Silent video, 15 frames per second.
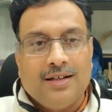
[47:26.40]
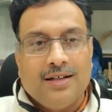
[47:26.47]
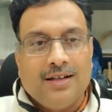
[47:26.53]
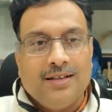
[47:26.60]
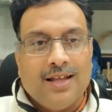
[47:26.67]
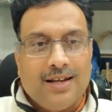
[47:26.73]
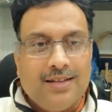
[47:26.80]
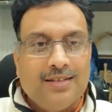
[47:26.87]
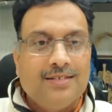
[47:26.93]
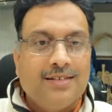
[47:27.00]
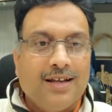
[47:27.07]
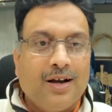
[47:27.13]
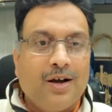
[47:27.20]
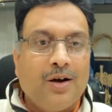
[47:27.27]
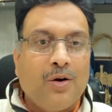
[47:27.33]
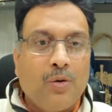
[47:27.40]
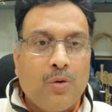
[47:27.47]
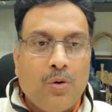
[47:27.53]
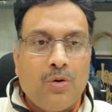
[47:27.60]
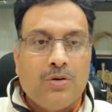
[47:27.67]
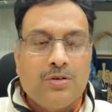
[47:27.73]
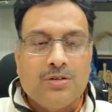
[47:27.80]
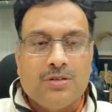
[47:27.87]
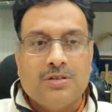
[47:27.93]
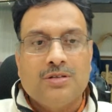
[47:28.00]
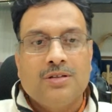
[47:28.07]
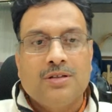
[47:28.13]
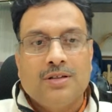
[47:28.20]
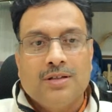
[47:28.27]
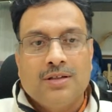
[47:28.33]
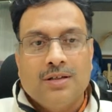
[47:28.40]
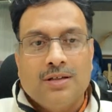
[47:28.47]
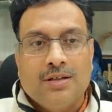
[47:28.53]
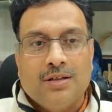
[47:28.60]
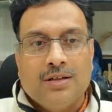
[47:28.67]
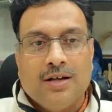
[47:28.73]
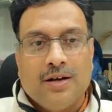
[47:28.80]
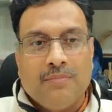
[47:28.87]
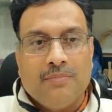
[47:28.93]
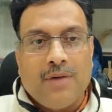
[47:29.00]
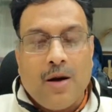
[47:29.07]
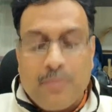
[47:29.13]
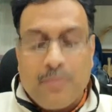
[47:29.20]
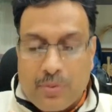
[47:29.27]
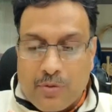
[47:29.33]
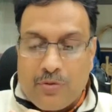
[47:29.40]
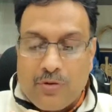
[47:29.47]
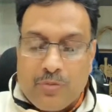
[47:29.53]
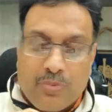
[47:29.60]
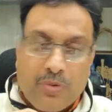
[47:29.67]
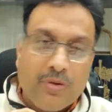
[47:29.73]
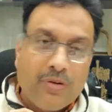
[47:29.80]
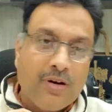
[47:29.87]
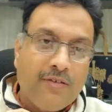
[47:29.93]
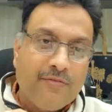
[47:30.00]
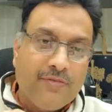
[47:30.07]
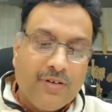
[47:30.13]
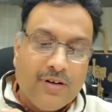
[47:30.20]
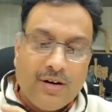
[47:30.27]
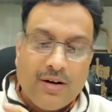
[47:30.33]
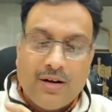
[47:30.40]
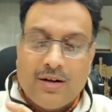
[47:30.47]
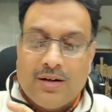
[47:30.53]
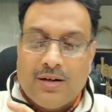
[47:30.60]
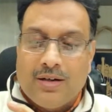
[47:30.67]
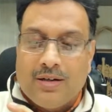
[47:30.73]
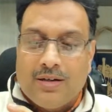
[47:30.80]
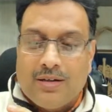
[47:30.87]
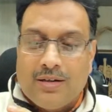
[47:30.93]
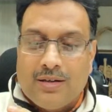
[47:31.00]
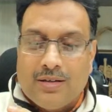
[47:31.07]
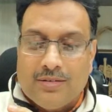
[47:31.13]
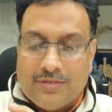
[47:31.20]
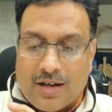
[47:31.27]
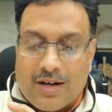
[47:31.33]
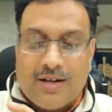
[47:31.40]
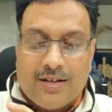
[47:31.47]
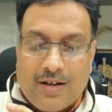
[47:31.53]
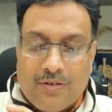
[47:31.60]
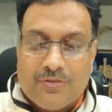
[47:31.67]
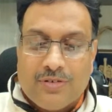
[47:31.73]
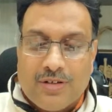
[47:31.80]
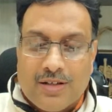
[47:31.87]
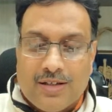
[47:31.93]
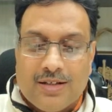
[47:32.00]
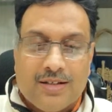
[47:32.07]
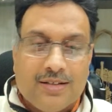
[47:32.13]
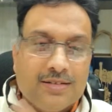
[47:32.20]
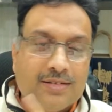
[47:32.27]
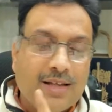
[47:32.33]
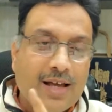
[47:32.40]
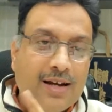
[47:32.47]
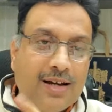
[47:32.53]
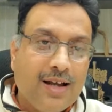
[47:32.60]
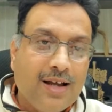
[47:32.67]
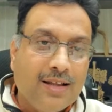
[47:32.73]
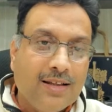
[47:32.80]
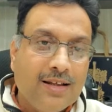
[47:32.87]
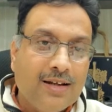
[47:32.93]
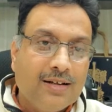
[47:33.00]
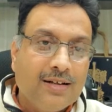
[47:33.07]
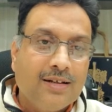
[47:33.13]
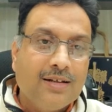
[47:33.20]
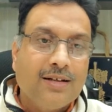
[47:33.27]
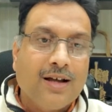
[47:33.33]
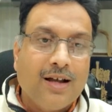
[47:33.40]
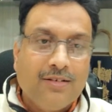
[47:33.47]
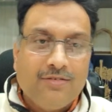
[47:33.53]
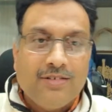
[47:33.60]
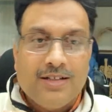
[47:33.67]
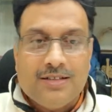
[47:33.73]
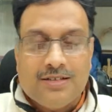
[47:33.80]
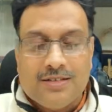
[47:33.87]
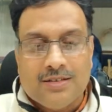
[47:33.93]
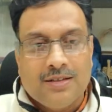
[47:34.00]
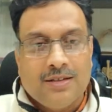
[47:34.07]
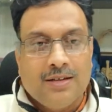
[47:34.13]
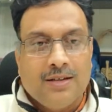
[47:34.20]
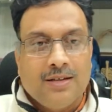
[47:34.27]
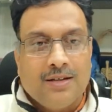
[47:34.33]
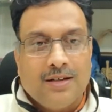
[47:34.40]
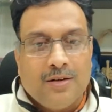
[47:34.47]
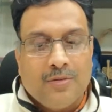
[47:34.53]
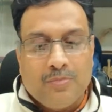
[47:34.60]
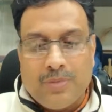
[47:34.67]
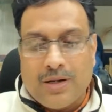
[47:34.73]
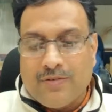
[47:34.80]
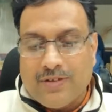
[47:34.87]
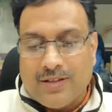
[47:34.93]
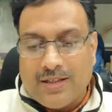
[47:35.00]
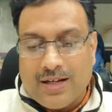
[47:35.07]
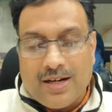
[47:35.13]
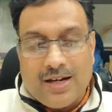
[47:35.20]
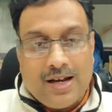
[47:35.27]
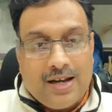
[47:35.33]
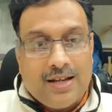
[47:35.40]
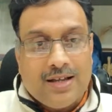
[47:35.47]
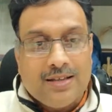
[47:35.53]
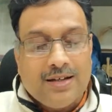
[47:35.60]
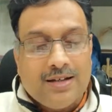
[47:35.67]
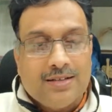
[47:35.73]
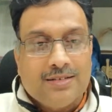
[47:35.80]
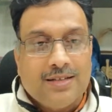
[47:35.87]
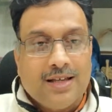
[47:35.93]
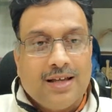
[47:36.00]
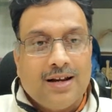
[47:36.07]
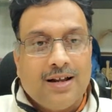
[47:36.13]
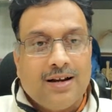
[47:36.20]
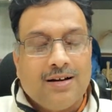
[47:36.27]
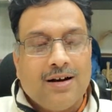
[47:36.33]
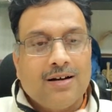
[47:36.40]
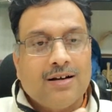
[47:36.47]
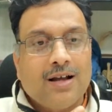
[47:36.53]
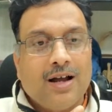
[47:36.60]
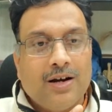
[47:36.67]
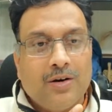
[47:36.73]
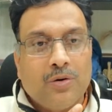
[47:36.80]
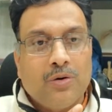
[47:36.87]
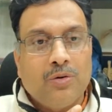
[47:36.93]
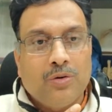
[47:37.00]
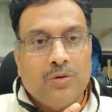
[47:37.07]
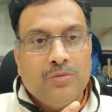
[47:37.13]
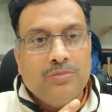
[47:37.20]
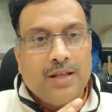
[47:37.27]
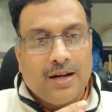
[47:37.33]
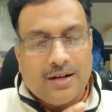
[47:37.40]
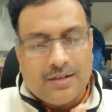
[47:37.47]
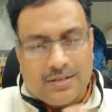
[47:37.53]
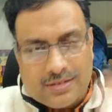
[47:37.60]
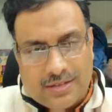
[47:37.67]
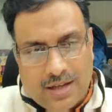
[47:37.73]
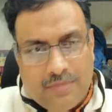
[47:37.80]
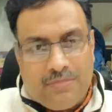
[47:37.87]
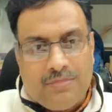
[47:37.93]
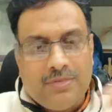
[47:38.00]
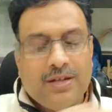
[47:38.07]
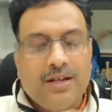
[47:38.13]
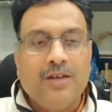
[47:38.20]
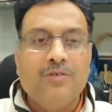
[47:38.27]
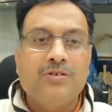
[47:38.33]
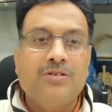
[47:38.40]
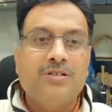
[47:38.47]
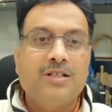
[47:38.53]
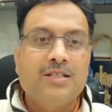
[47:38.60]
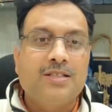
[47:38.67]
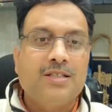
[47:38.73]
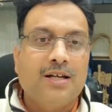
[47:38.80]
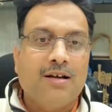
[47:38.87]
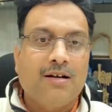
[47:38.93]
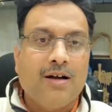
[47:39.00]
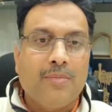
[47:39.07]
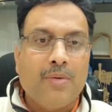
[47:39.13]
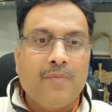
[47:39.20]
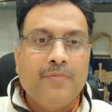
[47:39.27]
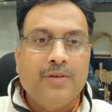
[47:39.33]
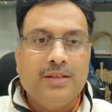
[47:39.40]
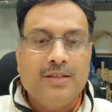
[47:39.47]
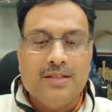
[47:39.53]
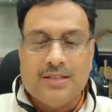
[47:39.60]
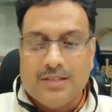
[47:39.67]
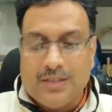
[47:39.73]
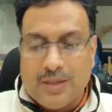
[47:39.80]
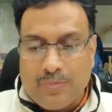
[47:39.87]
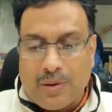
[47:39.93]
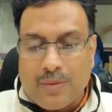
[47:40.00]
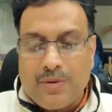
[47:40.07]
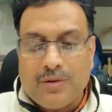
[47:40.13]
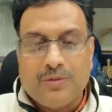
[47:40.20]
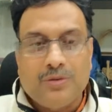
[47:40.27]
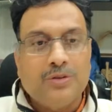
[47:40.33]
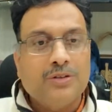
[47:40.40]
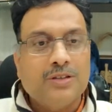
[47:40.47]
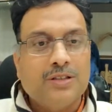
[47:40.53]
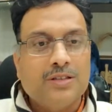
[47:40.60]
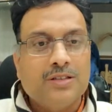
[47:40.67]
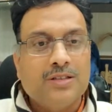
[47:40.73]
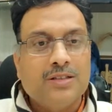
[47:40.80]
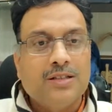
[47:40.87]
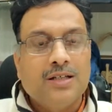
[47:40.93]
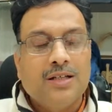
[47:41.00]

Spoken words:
there is a course approved program for genetic counseling. It is there in other countries, but whether in India that is there or not, I don't know. There are some universities that have come up with these diploma courses,